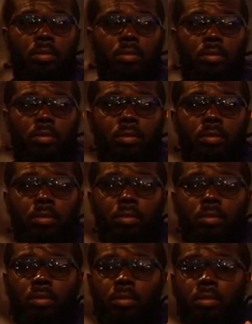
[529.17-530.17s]

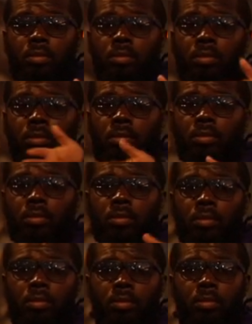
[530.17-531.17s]

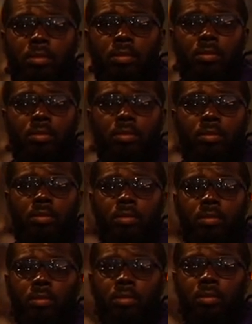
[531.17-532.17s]

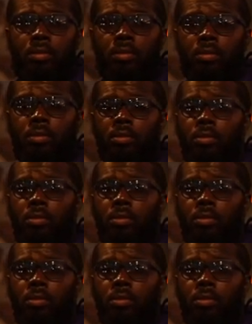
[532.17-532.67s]
The person shown says nothing.